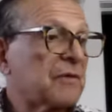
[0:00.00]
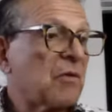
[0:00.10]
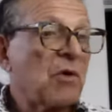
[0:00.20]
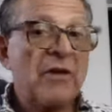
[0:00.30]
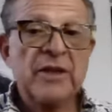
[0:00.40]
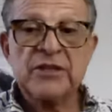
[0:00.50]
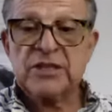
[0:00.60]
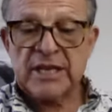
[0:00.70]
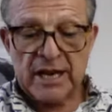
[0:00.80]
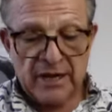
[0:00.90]
Well, they
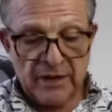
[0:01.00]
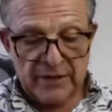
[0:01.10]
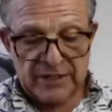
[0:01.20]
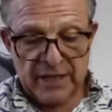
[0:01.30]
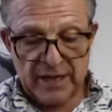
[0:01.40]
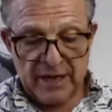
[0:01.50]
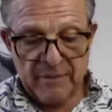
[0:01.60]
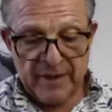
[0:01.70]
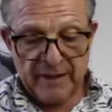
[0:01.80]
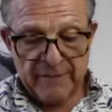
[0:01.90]
just had another study
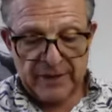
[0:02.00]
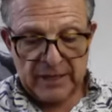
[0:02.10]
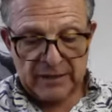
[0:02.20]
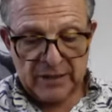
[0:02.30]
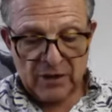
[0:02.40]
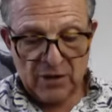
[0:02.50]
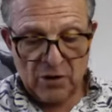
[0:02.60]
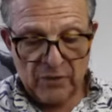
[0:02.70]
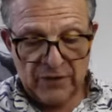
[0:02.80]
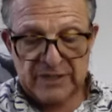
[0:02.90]
come out that the
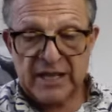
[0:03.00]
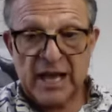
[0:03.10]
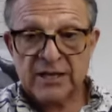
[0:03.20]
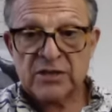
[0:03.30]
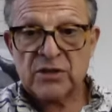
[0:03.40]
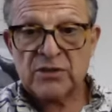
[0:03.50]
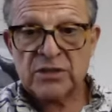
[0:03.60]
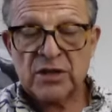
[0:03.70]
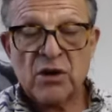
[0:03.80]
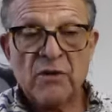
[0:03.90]

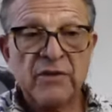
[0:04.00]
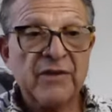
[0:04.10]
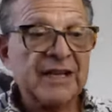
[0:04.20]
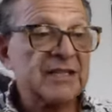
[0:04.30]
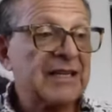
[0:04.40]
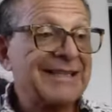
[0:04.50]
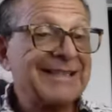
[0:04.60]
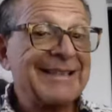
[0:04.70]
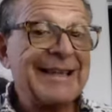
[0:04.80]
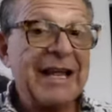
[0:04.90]
COVID vaccine is
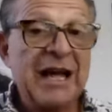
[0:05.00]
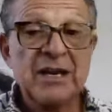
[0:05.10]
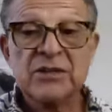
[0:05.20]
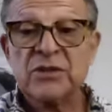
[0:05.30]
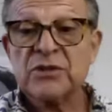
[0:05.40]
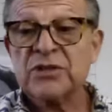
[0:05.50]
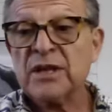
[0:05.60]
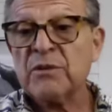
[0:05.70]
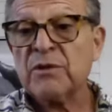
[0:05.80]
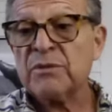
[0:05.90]
not
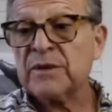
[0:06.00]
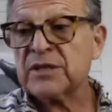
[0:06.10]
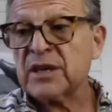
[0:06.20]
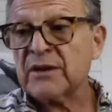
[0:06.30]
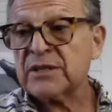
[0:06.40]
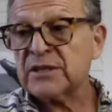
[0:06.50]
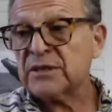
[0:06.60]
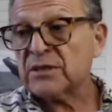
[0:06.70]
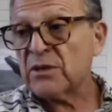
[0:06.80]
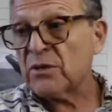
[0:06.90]
associated with
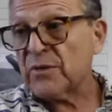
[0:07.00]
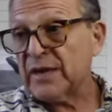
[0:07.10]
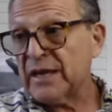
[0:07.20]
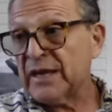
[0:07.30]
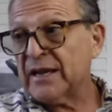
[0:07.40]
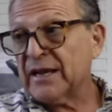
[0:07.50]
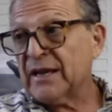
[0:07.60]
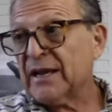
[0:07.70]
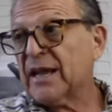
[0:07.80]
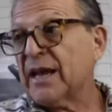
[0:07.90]
miscarriages. So
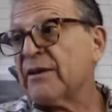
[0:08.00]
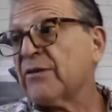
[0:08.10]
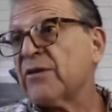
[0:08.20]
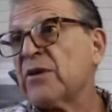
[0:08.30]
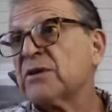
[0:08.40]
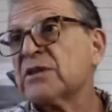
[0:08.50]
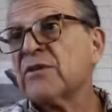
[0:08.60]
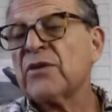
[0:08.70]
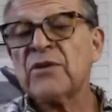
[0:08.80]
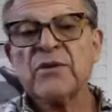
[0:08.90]
again, folks,
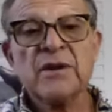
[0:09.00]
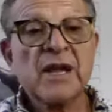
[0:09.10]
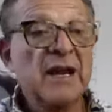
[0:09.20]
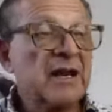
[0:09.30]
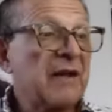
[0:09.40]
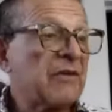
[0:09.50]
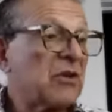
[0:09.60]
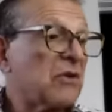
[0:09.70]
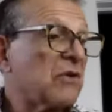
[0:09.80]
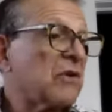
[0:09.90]
if you're not
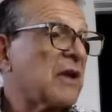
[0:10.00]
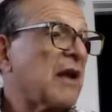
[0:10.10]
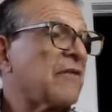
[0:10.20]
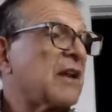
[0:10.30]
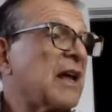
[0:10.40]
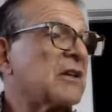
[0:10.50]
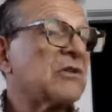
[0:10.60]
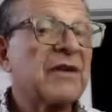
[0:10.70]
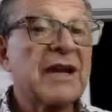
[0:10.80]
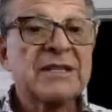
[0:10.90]
haven't had
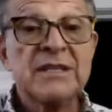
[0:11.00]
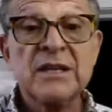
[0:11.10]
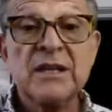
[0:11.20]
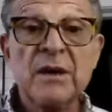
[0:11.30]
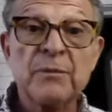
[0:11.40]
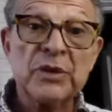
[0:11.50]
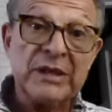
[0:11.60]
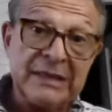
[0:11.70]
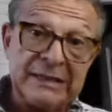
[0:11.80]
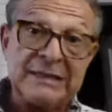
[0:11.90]
your vaccine yet,
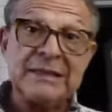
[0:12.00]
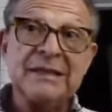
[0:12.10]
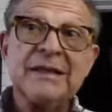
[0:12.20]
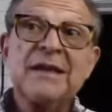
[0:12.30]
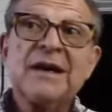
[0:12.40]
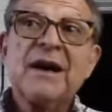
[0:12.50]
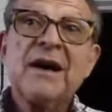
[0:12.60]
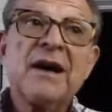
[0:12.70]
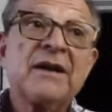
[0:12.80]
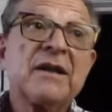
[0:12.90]
please.
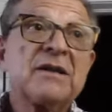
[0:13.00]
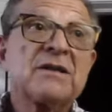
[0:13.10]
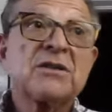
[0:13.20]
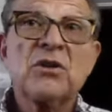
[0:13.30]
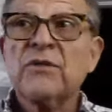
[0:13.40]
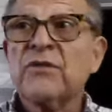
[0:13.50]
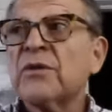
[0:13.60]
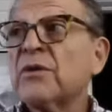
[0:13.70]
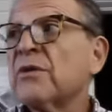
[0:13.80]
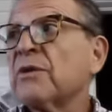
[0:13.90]
It is good
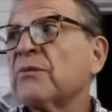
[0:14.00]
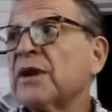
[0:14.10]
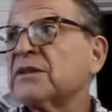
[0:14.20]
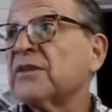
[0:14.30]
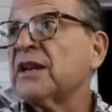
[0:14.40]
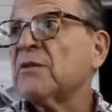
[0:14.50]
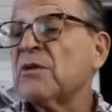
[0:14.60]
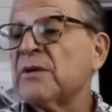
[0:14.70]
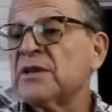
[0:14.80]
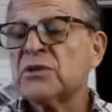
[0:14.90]
for breastfeeding
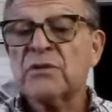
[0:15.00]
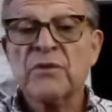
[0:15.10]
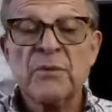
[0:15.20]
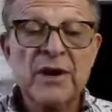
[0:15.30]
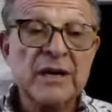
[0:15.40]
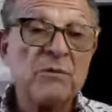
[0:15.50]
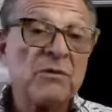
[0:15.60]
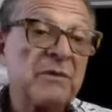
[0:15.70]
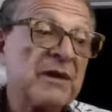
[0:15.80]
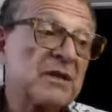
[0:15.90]
women. It's good for pregnant
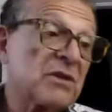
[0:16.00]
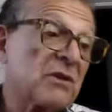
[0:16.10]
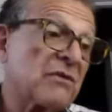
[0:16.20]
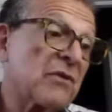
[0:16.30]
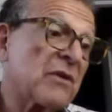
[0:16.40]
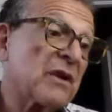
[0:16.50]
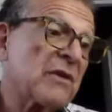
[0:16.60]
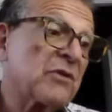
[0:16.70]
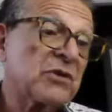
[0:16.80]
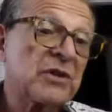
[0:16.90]
women. It's good for
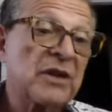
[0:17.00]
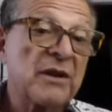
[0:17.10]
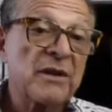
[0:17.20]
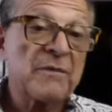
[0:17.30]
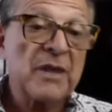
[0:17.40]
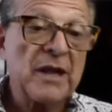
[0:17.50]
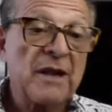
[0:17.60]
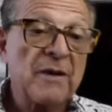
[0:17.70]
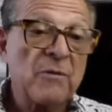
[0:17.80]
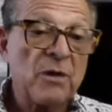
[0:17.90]
infertility
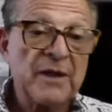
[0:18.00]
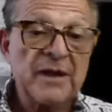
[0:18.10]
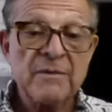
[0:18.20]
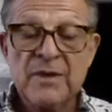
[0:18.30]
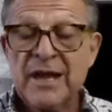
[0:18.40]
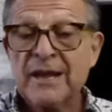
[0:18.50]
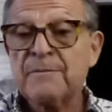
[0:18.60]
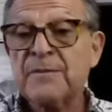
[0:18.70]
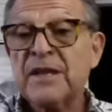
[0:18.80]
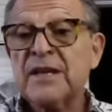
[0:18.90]
women and
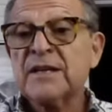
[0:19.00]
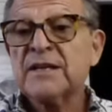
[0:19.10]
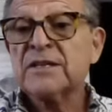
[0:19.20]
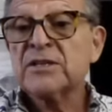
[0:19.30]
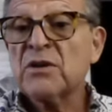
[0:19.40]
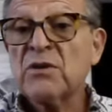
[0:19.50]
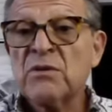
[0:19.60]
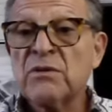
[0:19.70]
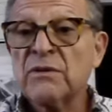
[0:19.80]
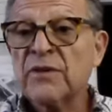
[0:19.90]
men.
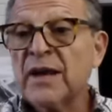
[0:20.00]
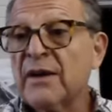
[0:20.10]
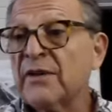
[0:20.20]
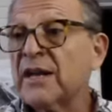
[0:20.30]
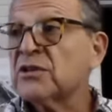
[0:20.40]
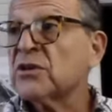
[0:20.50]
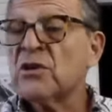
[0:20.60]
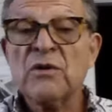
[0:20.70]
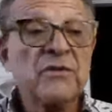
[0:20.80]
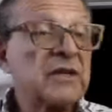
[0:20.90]
So if you haven't had your
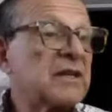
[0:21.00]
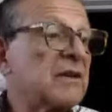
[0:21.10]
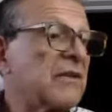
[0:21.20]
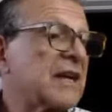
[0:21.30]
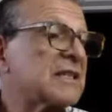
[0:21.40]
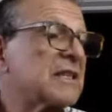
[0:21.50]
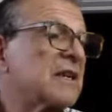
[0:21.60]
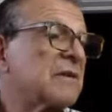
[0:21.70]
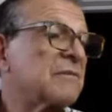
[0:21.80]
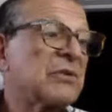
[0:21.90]
COVID
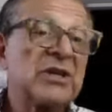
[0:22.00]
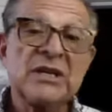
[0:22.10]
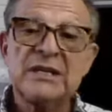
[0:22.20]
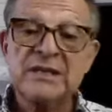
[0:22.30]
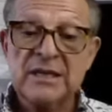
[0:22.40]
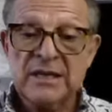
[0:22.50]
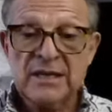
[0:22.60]
vaccine, please